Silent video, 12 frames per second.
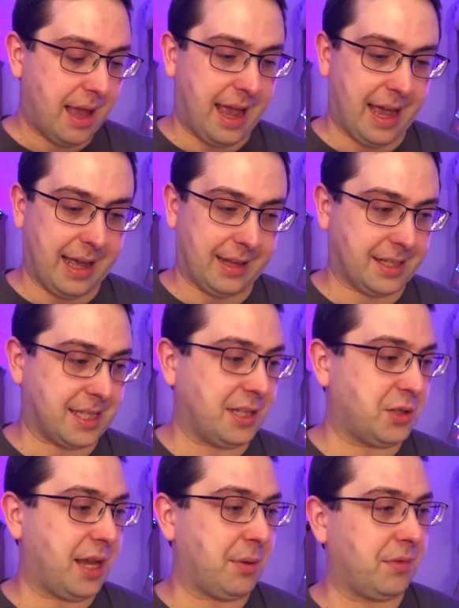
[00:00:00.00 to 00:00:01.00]
And let's
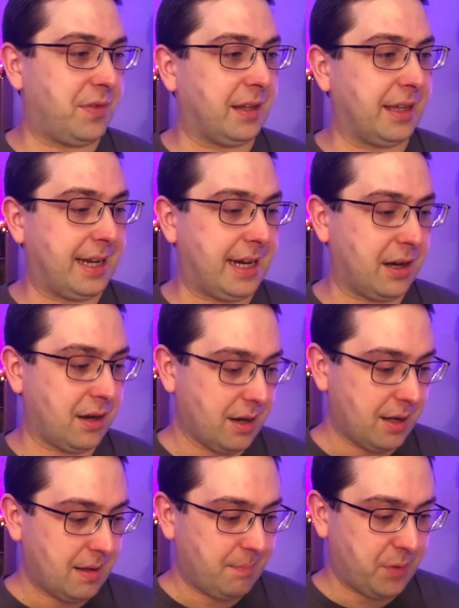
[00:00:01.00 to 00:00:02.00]
see, do they reveal it
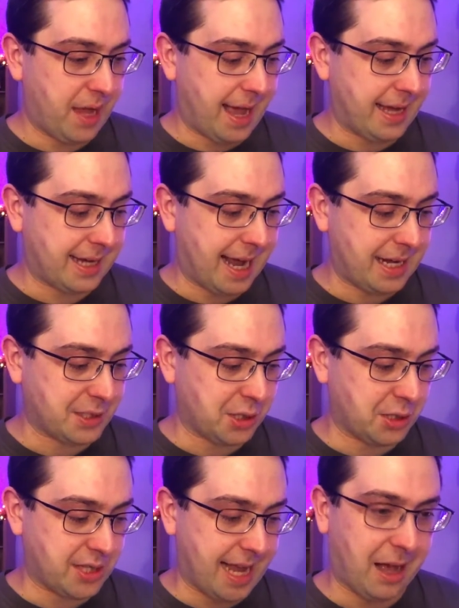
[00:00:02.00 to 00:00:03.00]
here? Yeah, it kind of
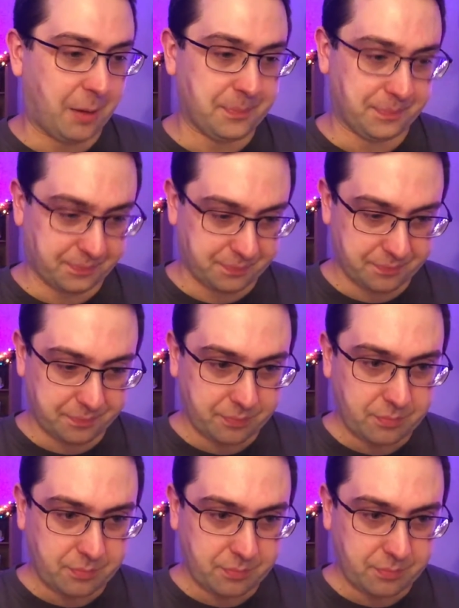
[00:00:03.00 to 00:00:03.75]
turns out